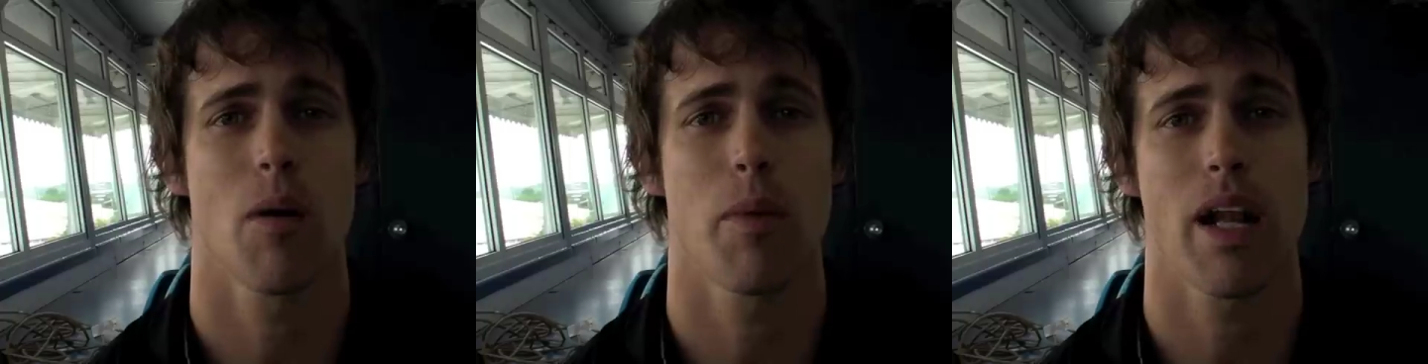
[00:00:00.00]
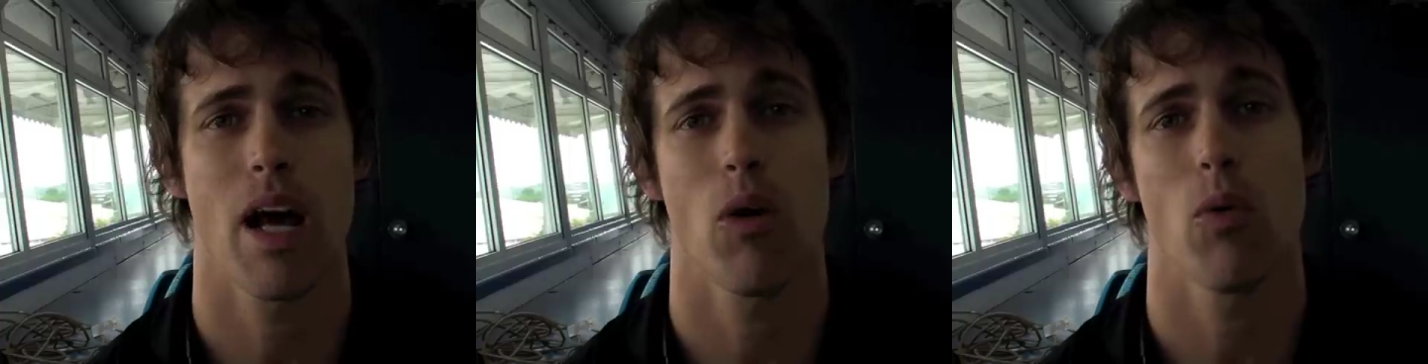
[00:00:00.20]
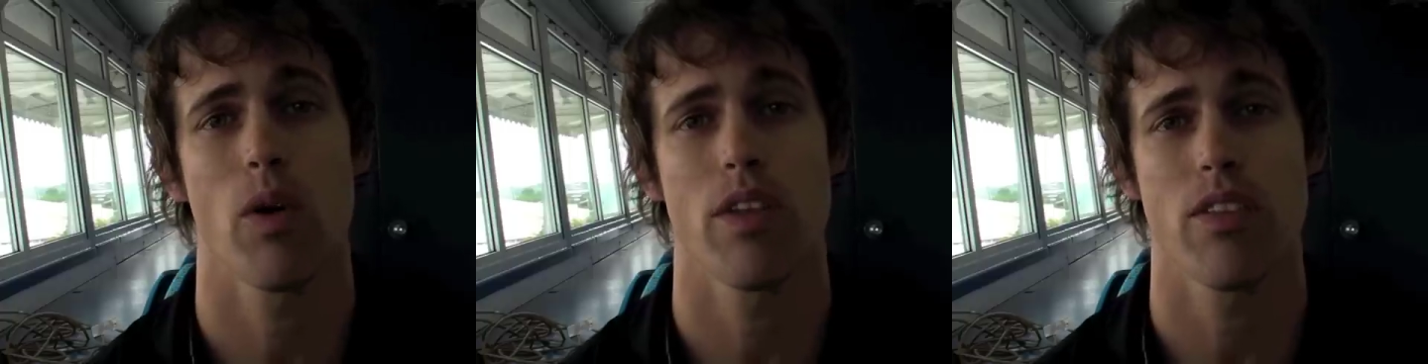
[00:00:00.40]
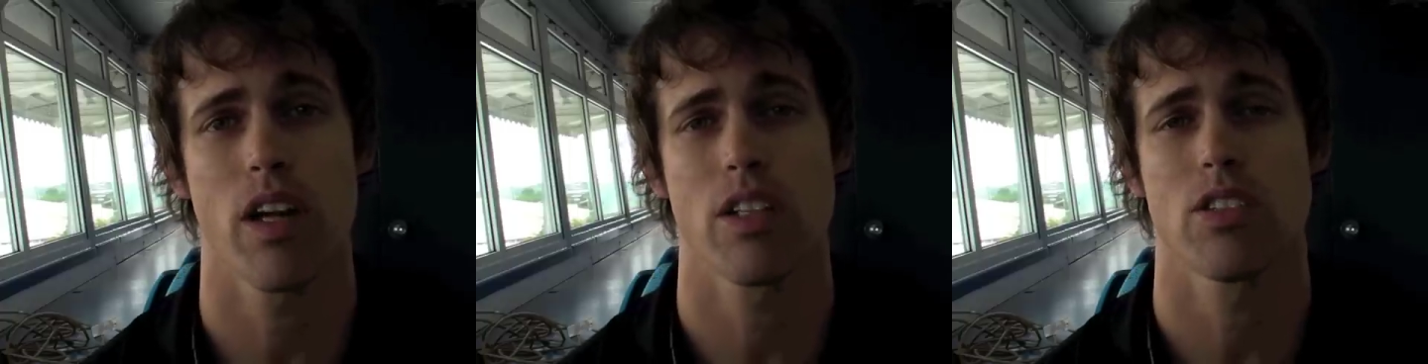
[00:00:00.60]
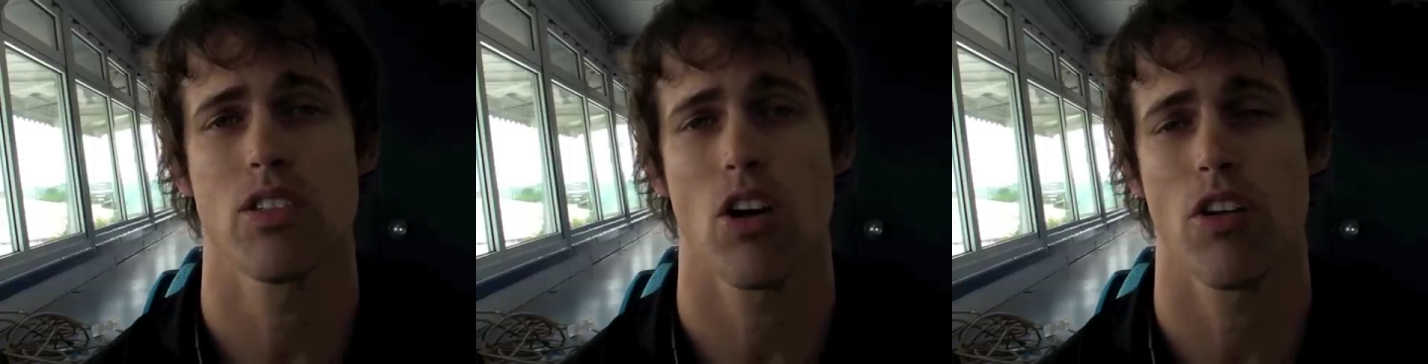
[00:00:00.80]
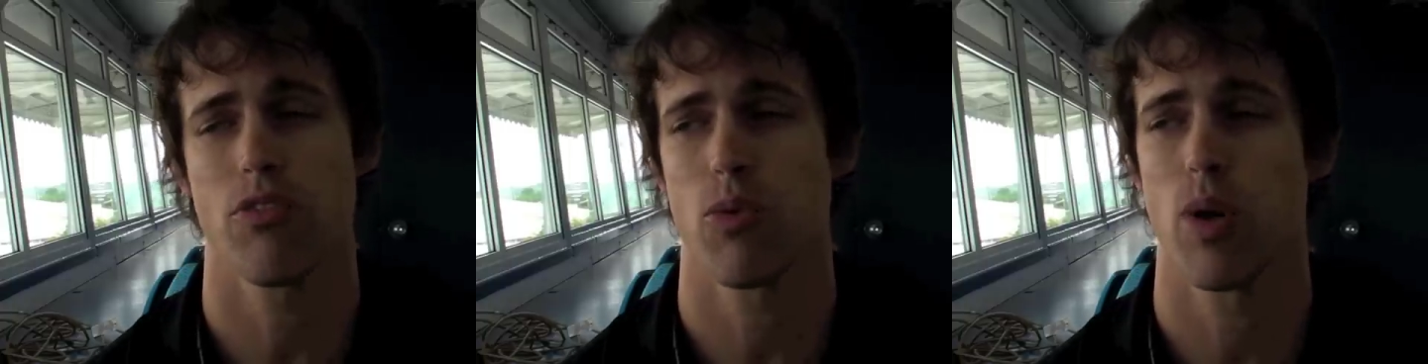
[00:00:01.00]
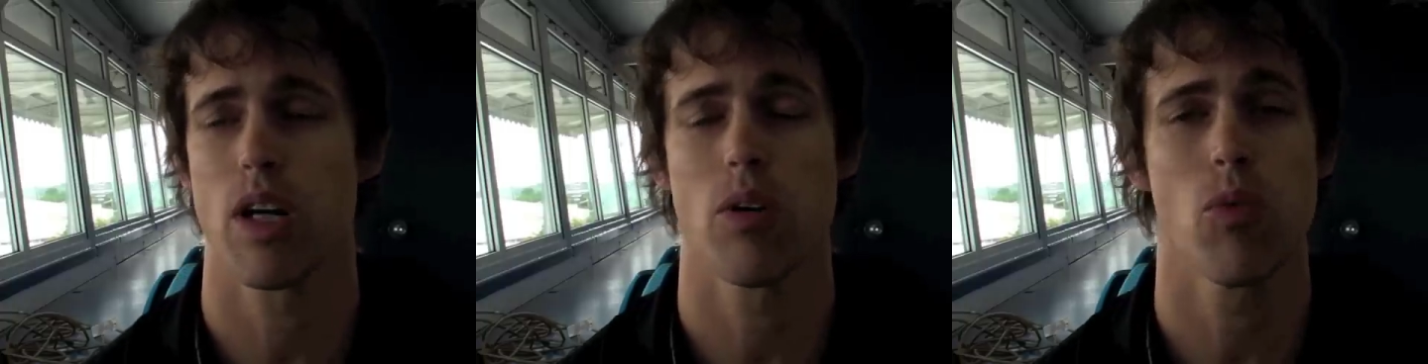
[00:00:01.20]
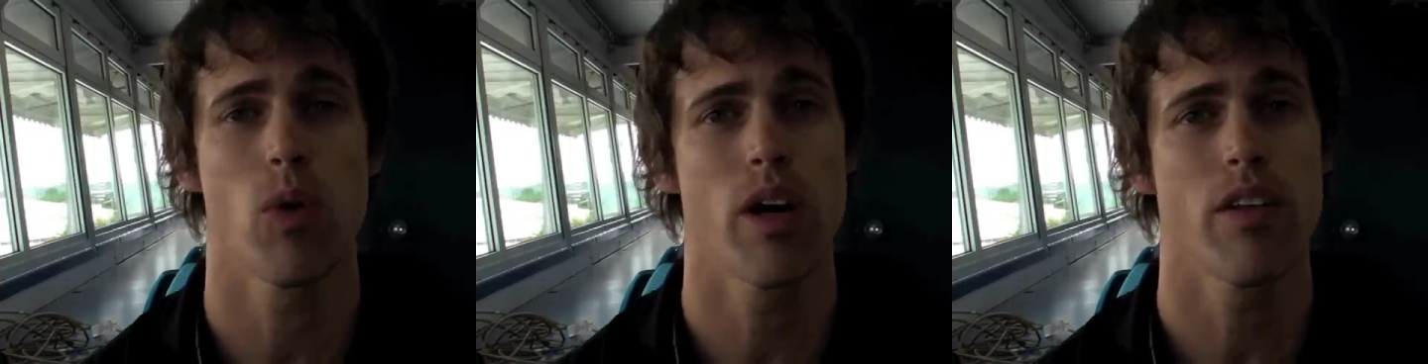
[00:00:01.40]
coming out with our
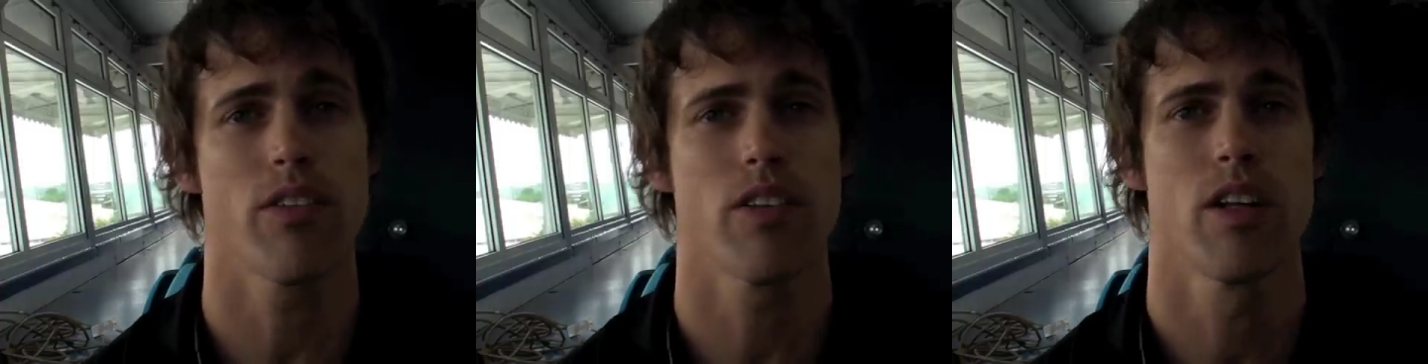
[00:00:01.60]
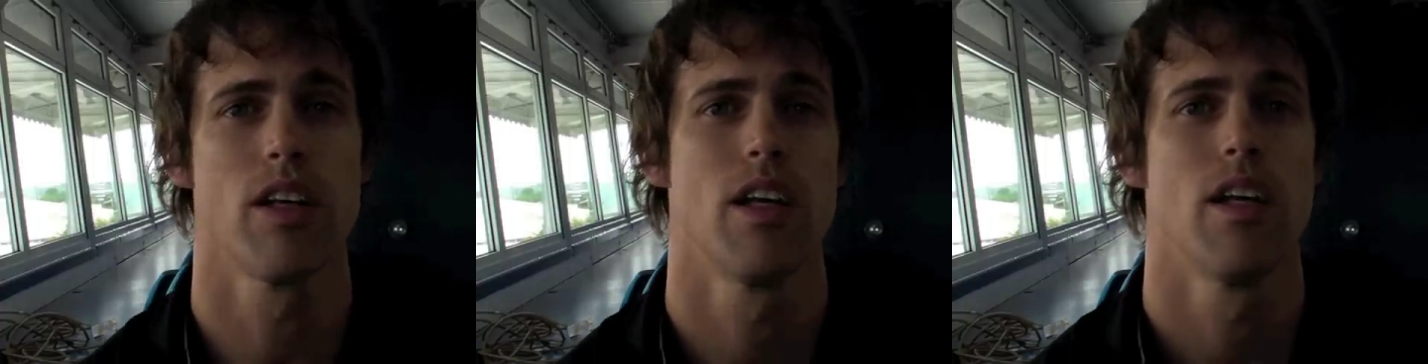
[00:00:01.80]
software, with